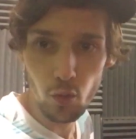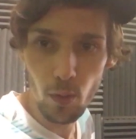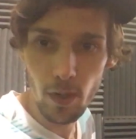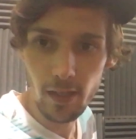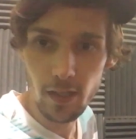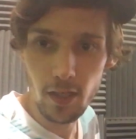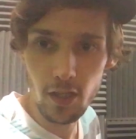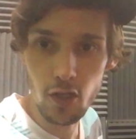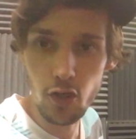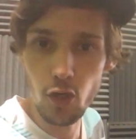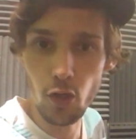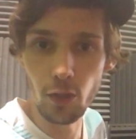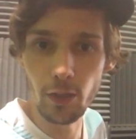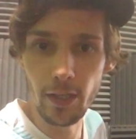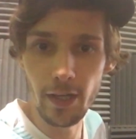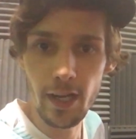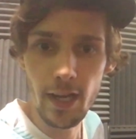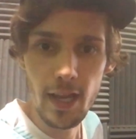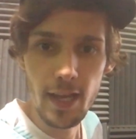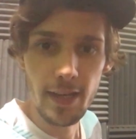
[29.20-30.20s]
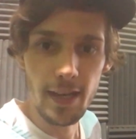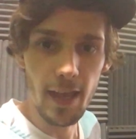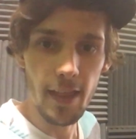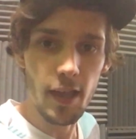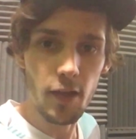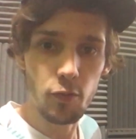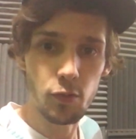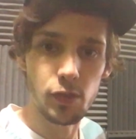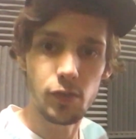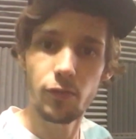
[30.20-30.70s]
One controller. Now
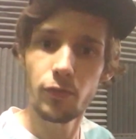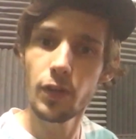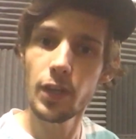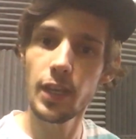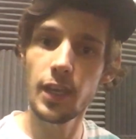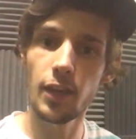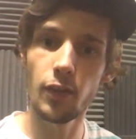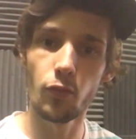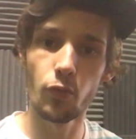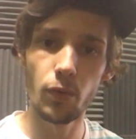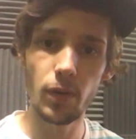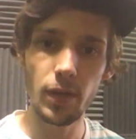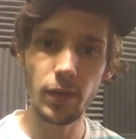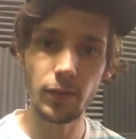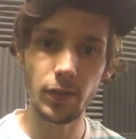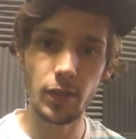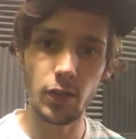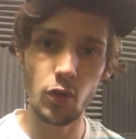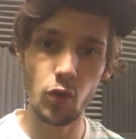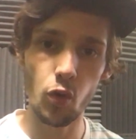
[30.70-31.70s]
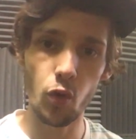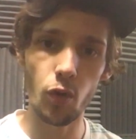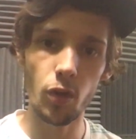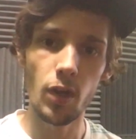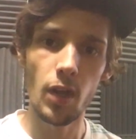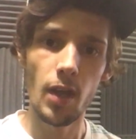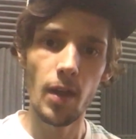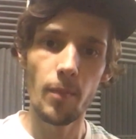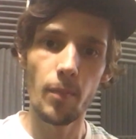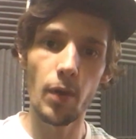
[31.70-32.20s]
that was freaking really cool,
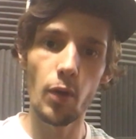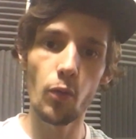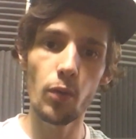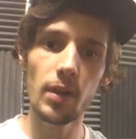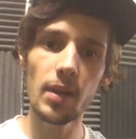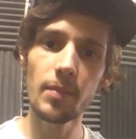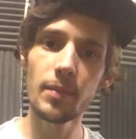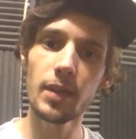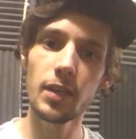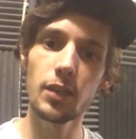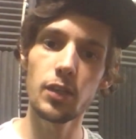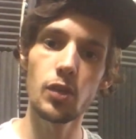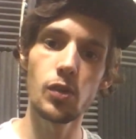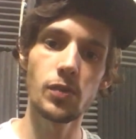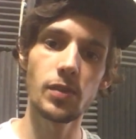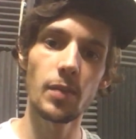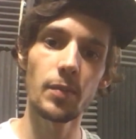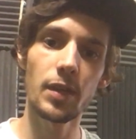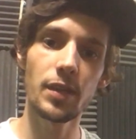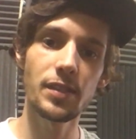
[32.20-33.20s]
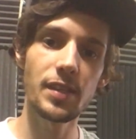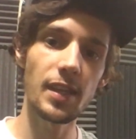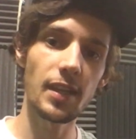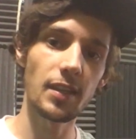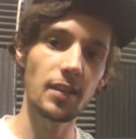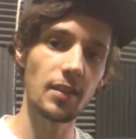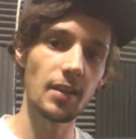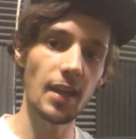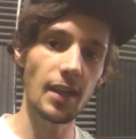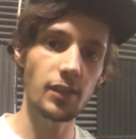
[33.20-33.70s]
but what I'm going to do is I'm going to take
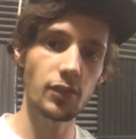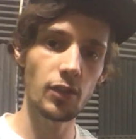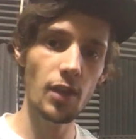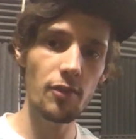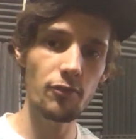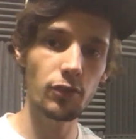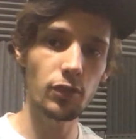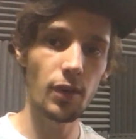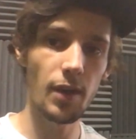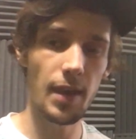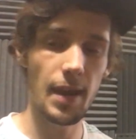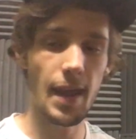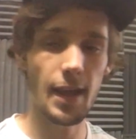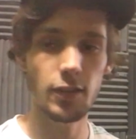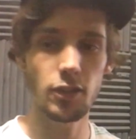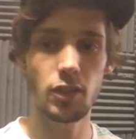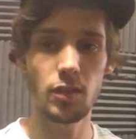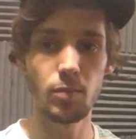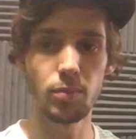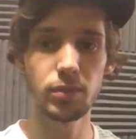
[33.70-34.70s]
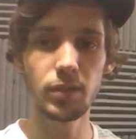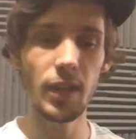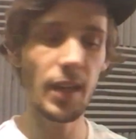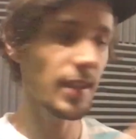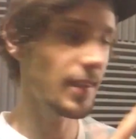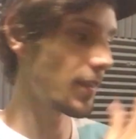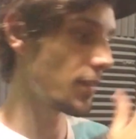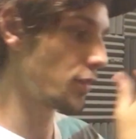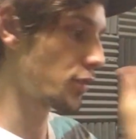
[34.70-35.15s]
it to the next level and actually play the